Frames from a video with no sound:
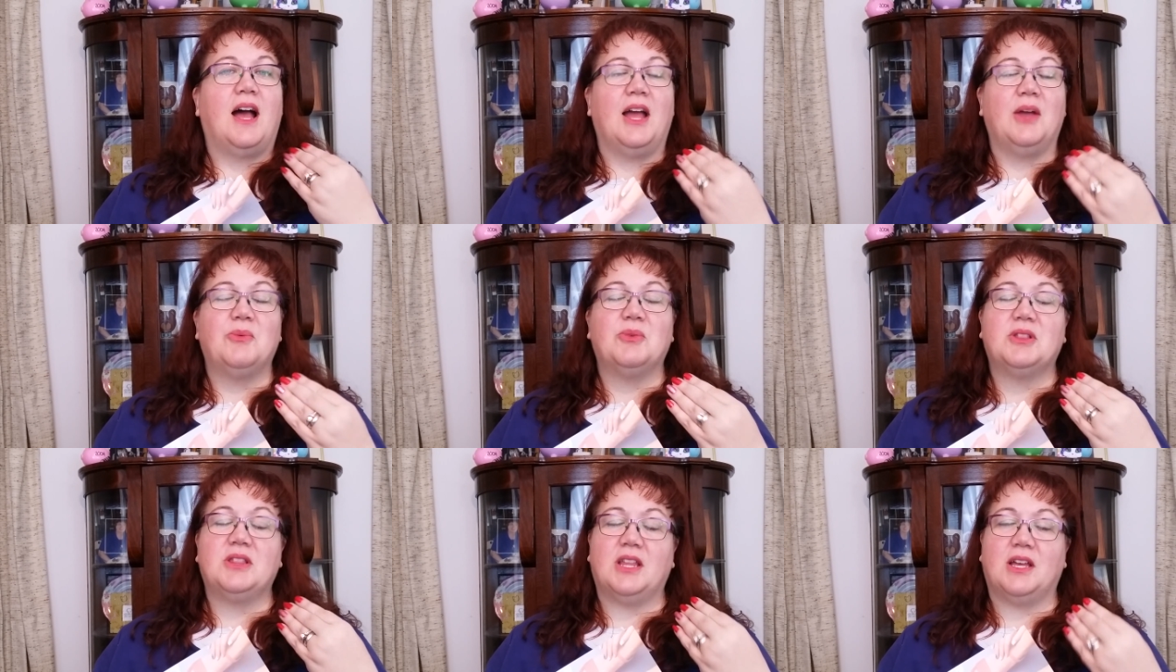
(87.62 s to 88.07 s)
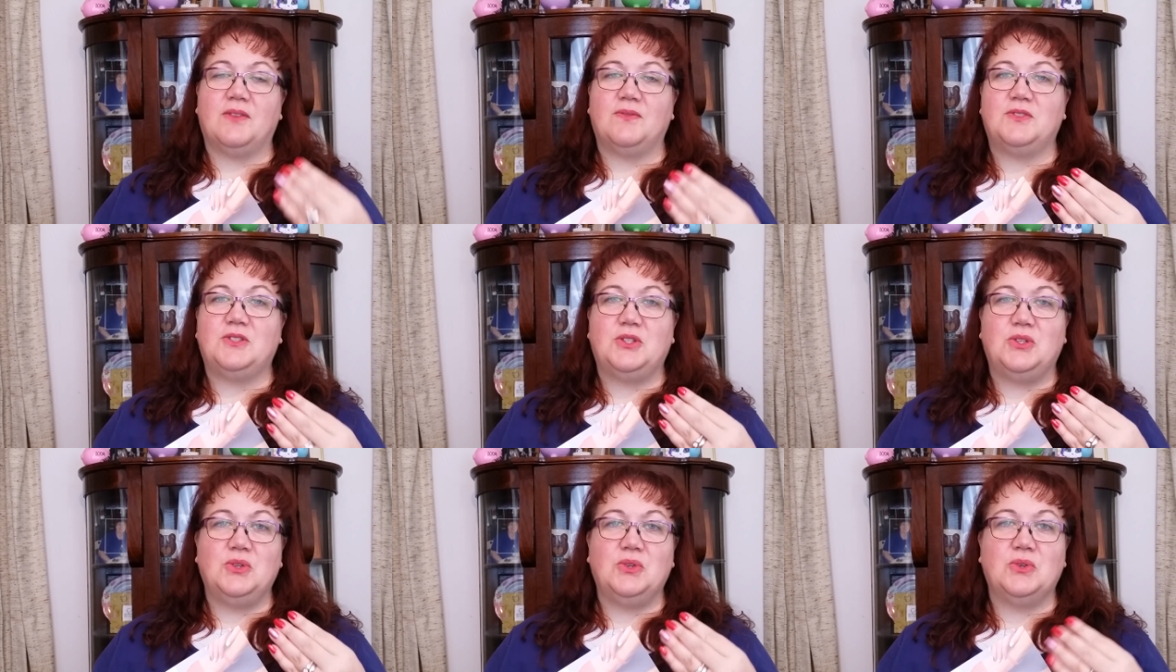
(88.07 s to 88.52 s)
I would
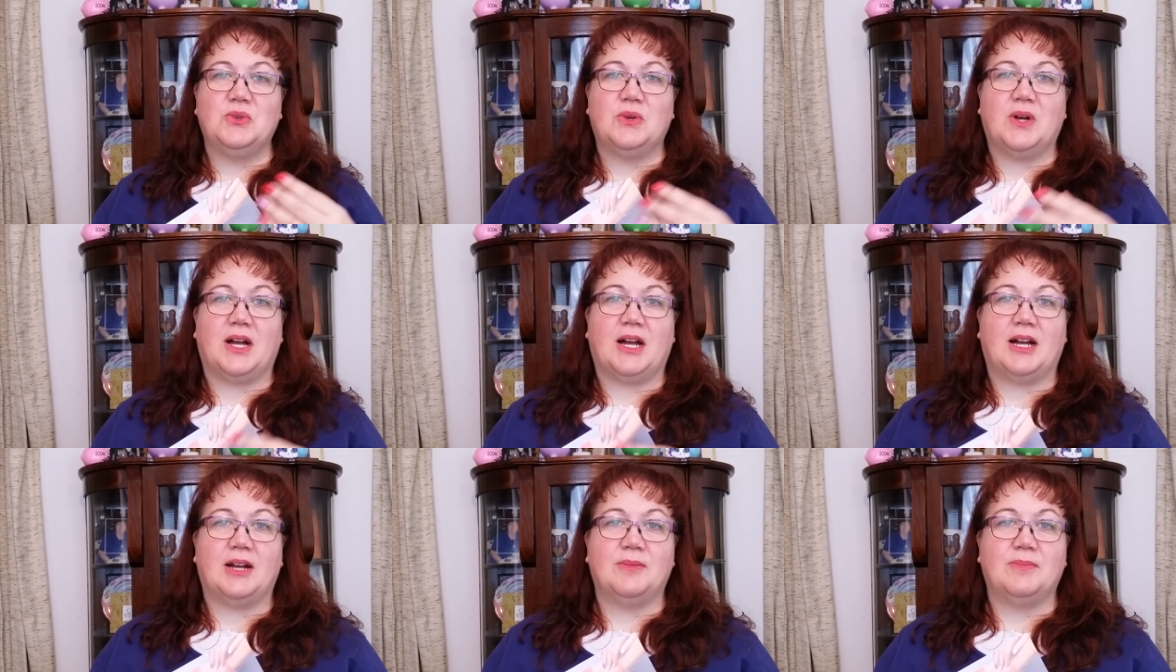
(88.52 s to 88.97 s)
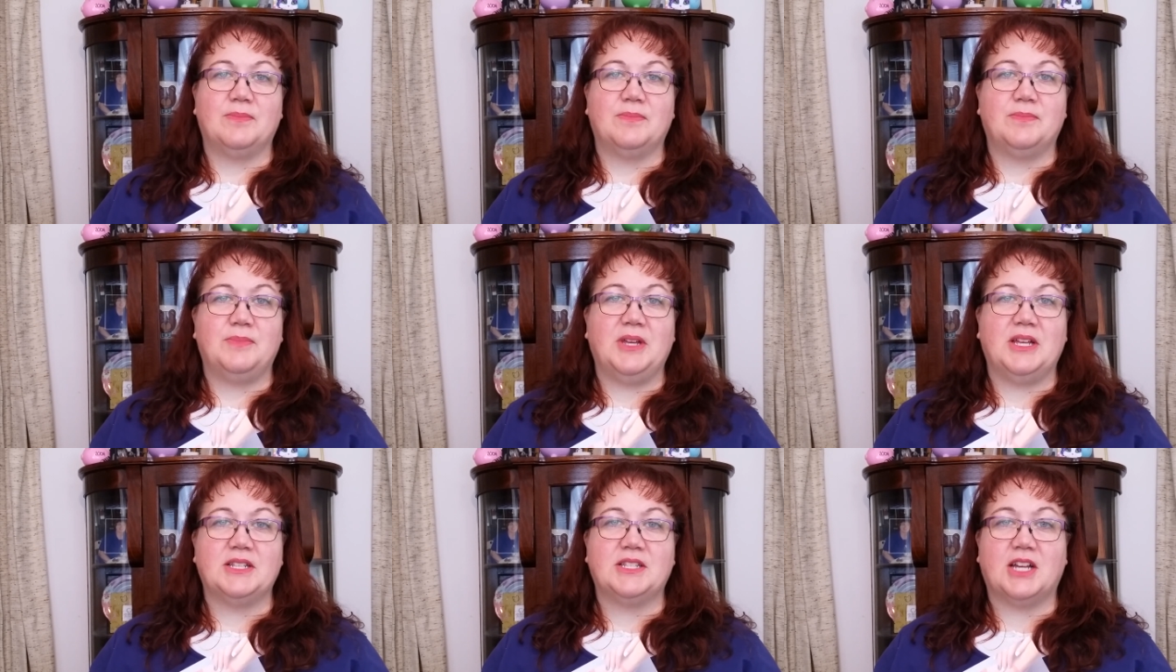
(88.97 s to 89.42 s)
love to um,
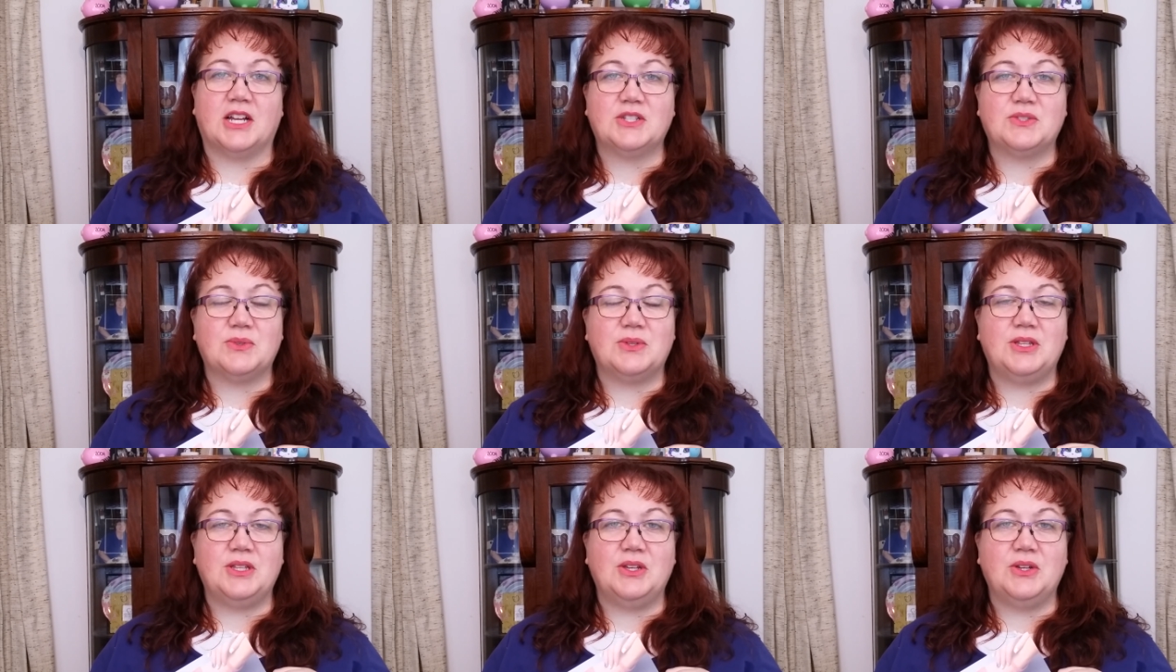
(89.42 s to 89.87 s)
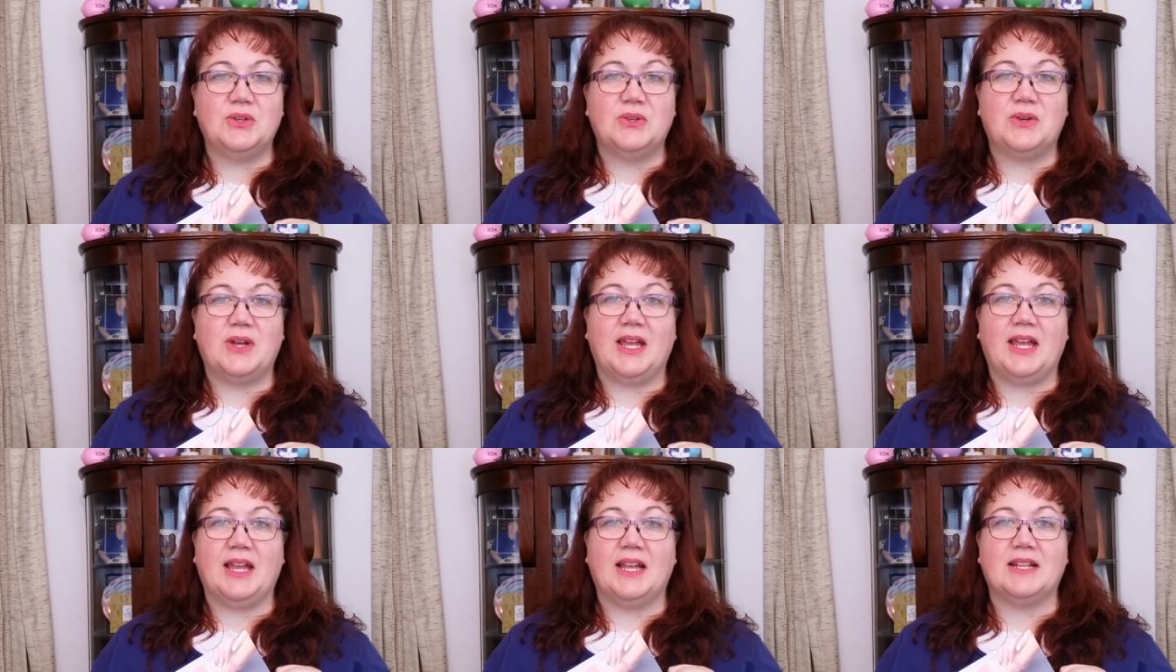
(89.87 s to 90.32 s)
be in touch with
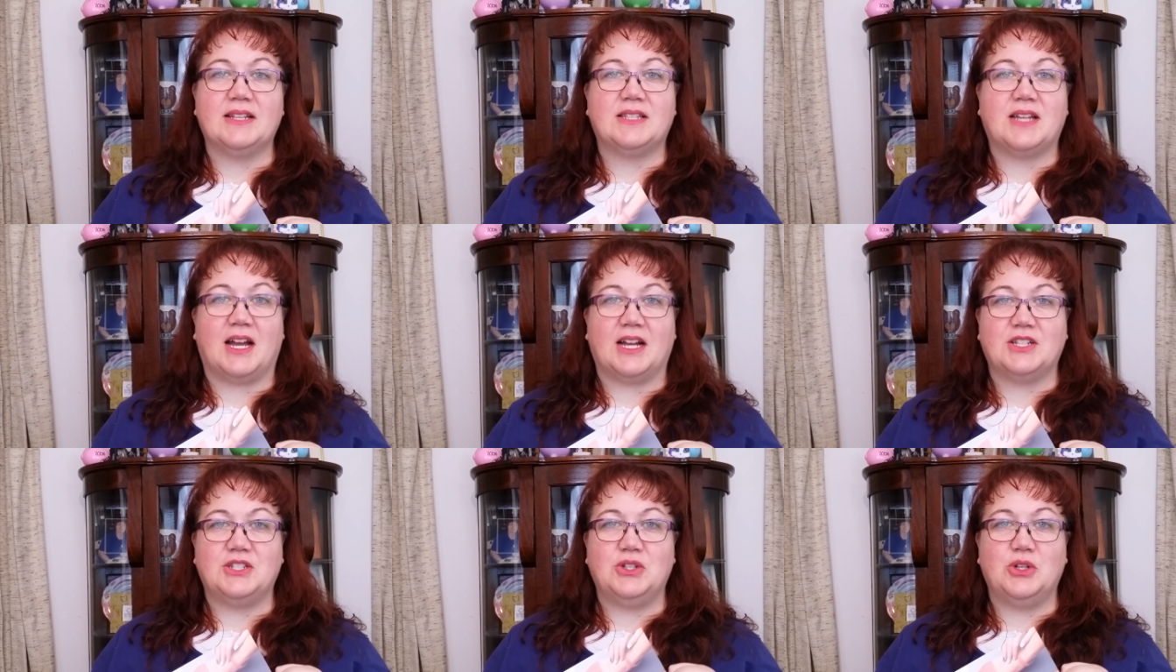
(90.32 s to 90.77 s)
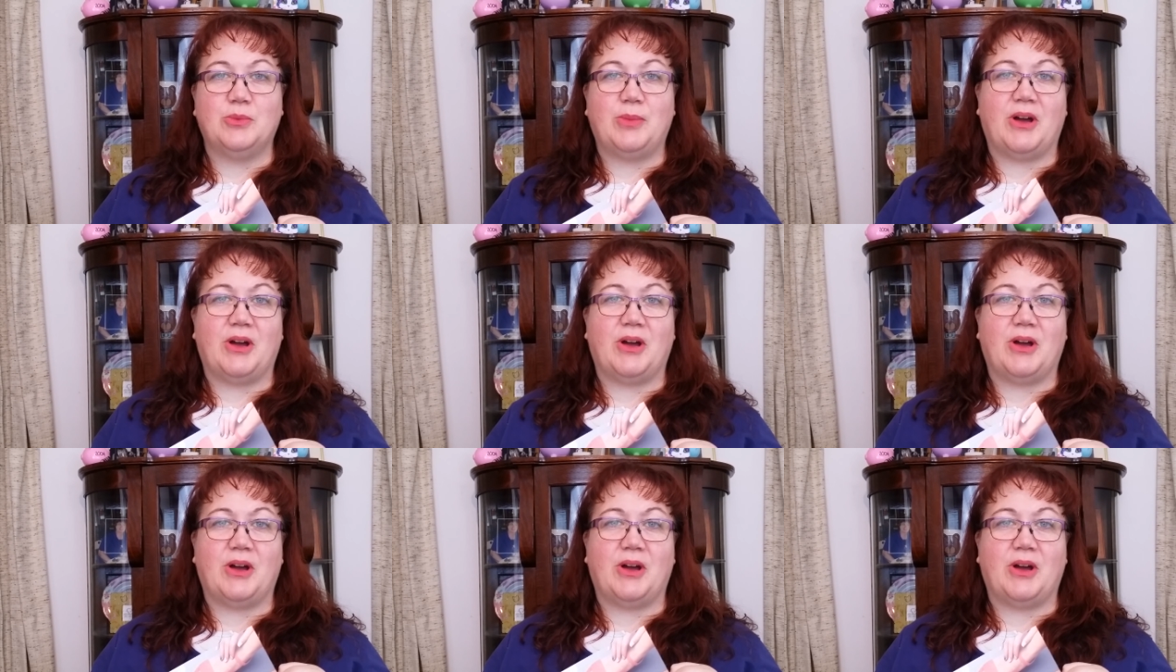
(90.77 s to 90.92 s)
you and talk to you